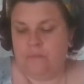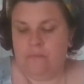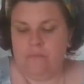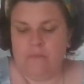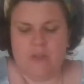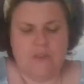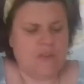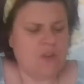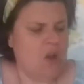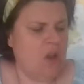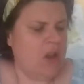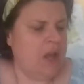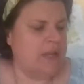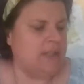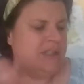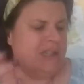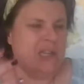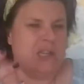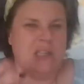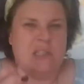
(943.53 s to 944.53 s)
I've got
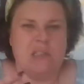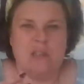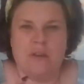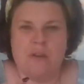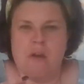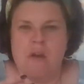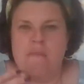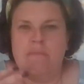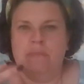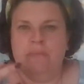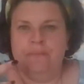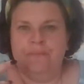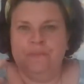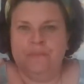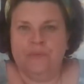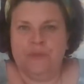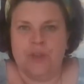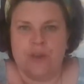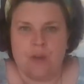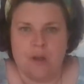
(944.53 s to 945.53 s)
like dill in them,
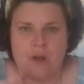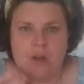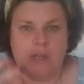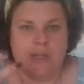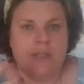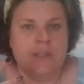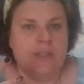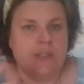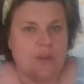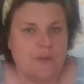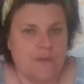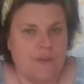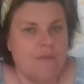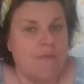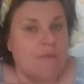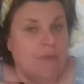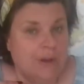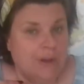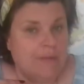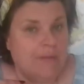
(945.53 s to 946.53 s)
garlic and stuff. They're
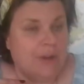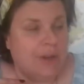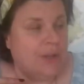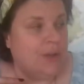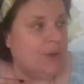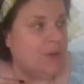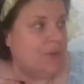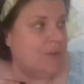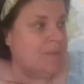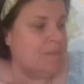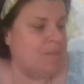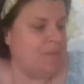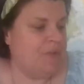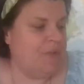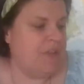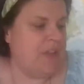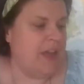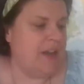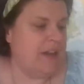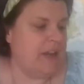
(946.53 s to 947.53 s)
really, really good.
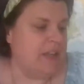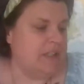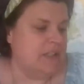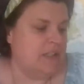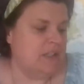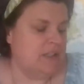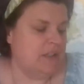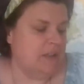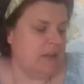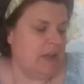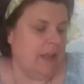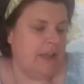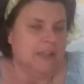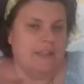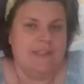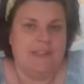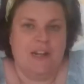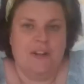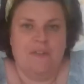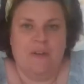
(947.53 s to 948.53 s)
So they're nice, as like
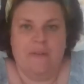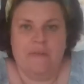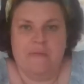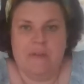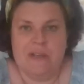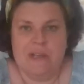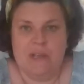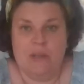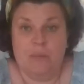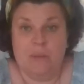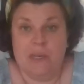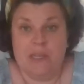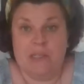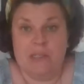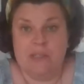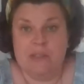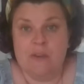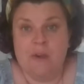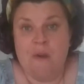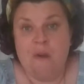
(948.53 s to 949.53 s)
instead of having regular
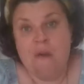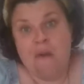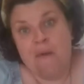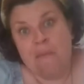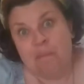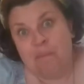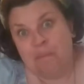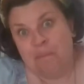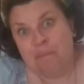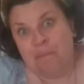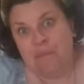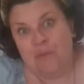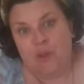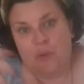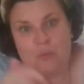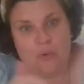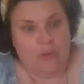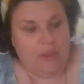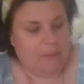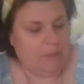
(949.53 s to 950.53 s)
beans, you
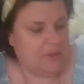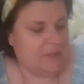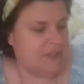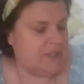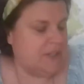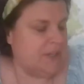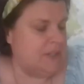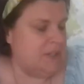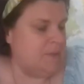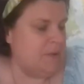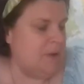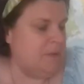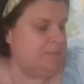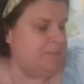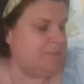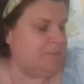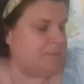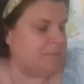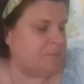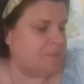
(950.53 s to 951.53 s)
can put them on the side as well.
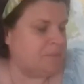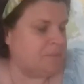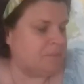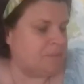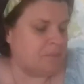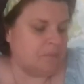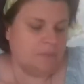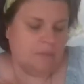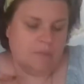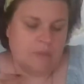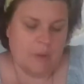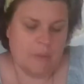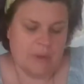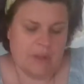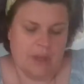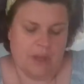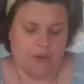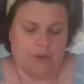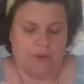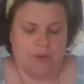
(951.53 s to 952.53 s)
But
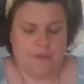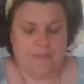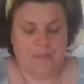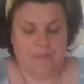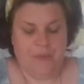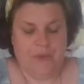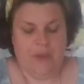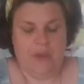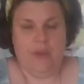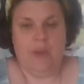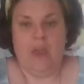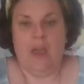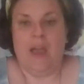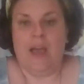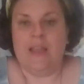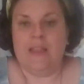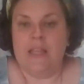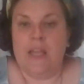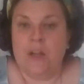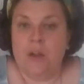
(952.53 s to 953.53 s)
they're good.
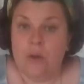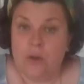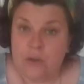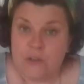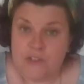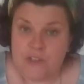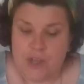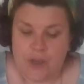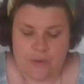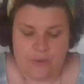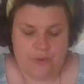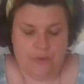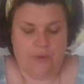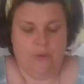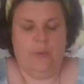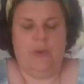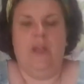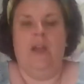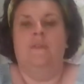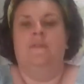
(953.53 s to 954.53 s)
And then also
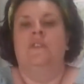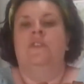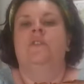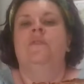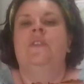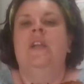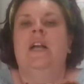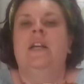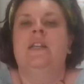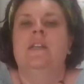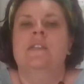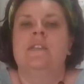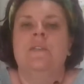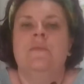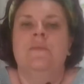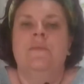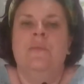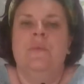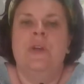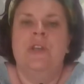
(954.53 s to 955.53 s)
we have the souvlakas,
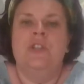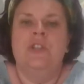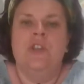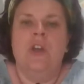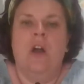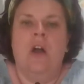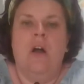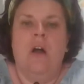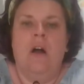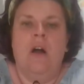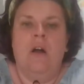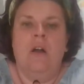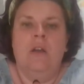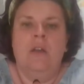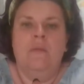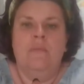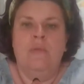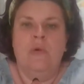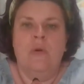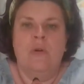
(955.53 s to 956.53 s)
which are
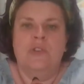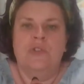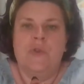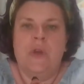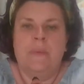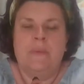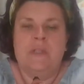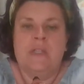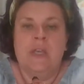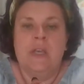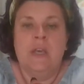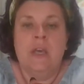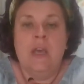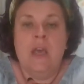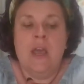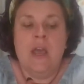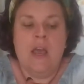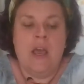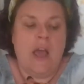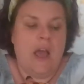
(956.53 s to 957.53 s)
pork strips.
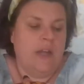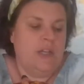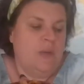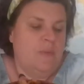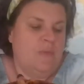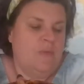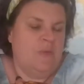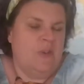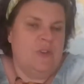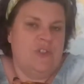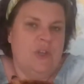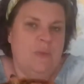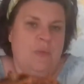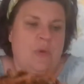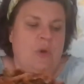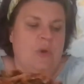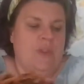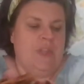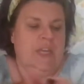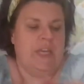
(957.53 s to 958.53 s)
And you usually
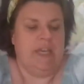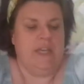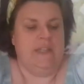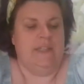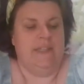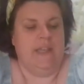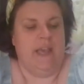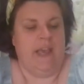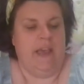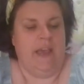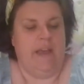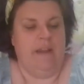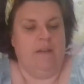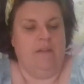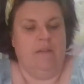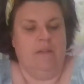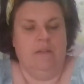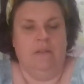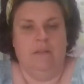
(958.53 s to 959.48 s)
put these in